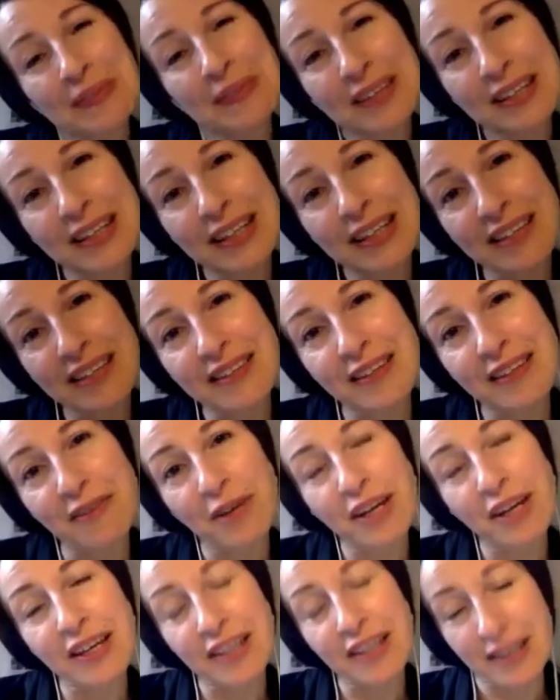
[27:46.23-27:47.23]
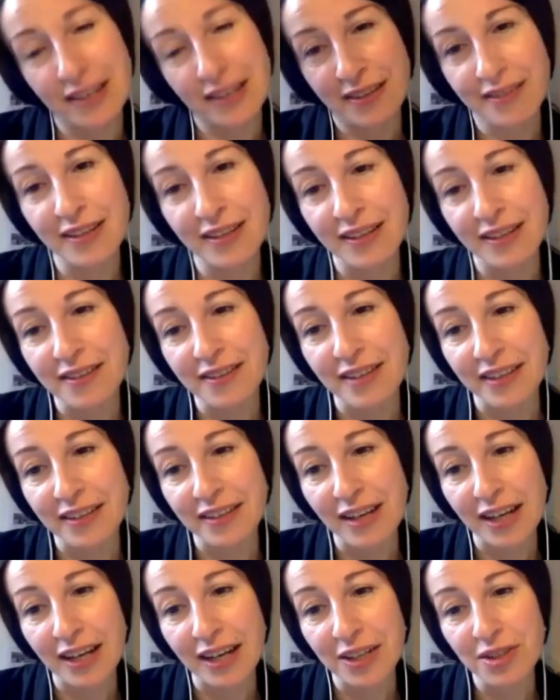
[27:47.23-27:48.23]
that
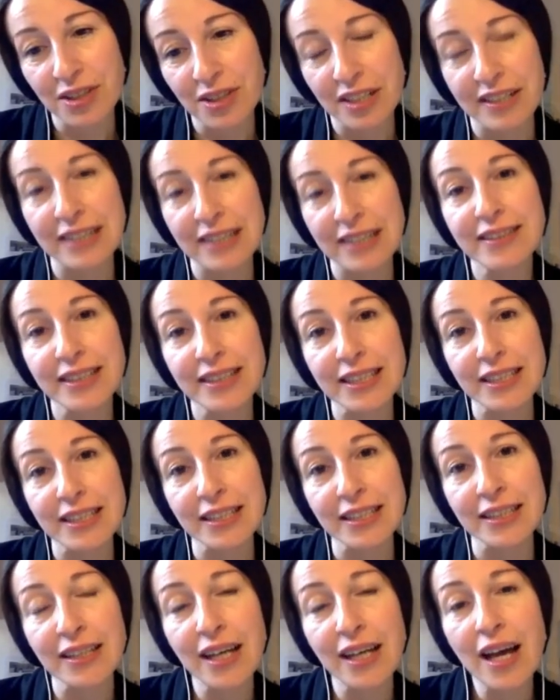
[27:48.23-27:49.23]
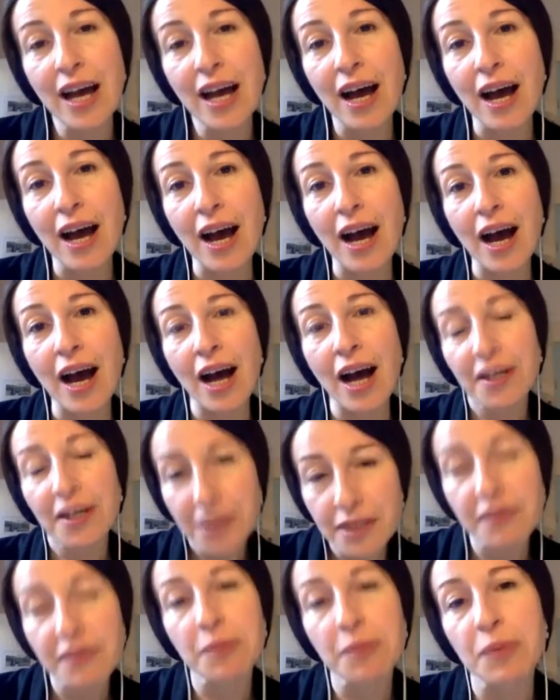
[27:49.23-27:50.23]
actually Dandini
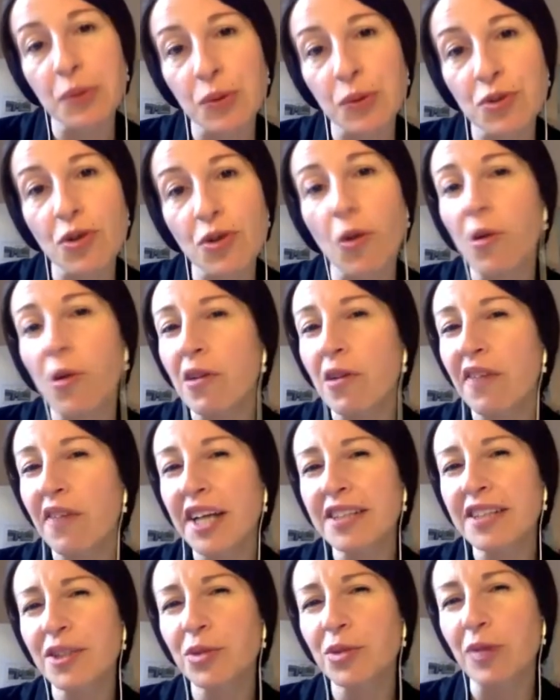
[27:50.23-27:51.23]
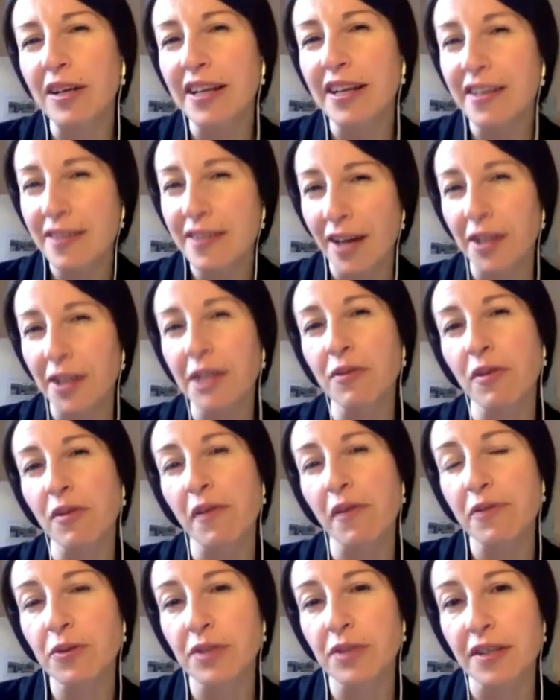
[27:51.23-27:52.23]
attributes already to Alexander of
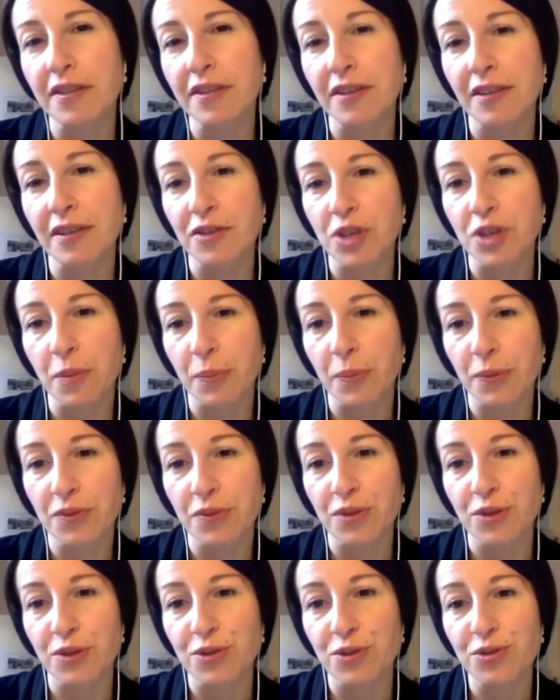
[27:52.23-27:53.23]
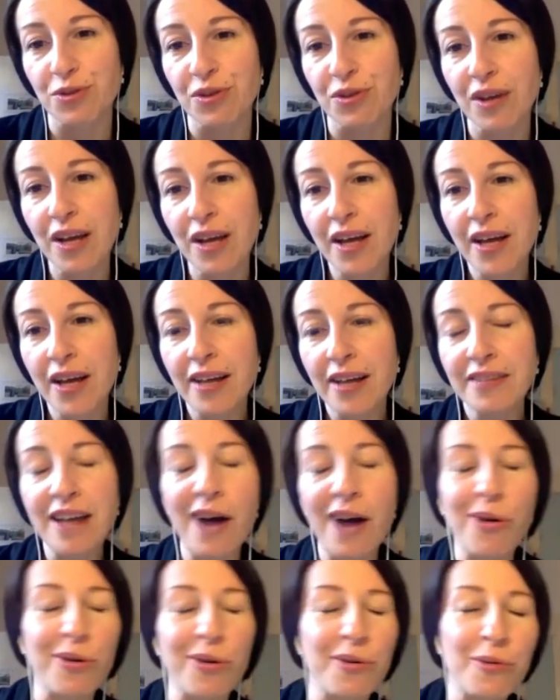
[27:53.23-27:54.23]
Aphrodisia such a position.
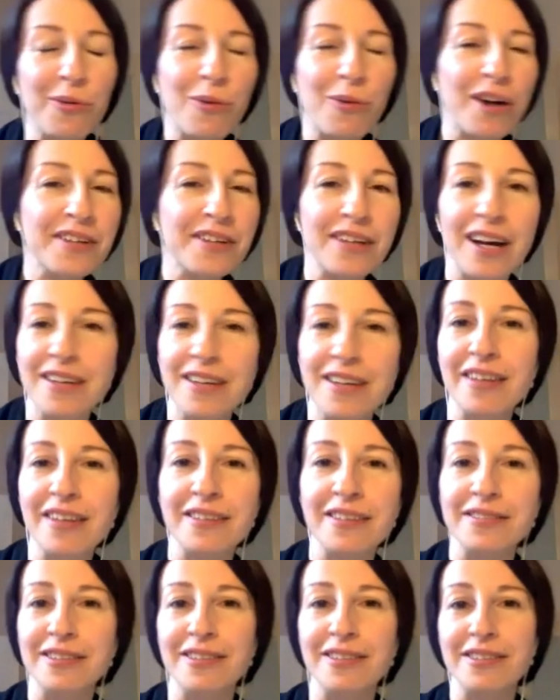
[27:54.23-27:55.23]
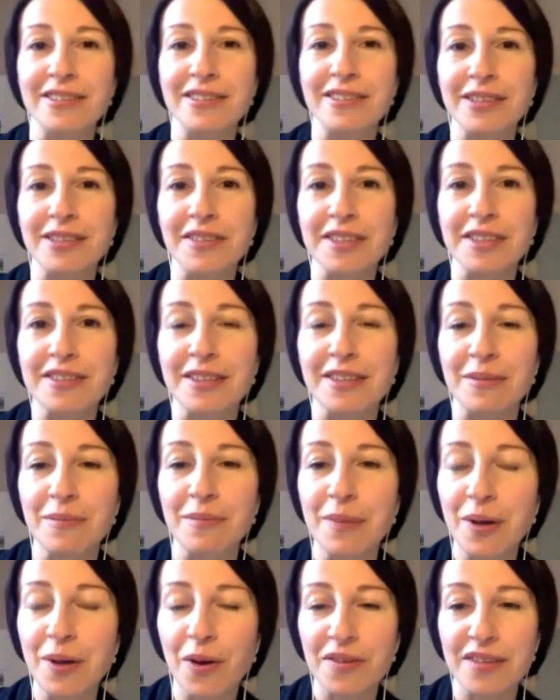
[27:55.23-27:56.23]
Now, why I said this is interesting,
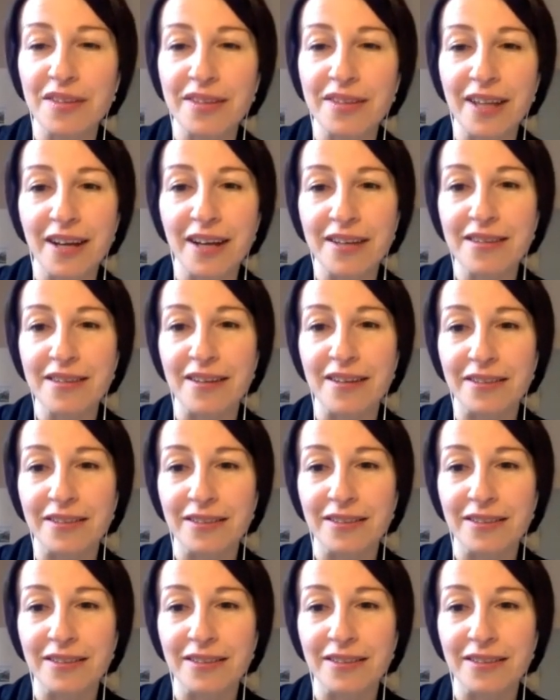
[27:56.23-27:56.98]
because the text that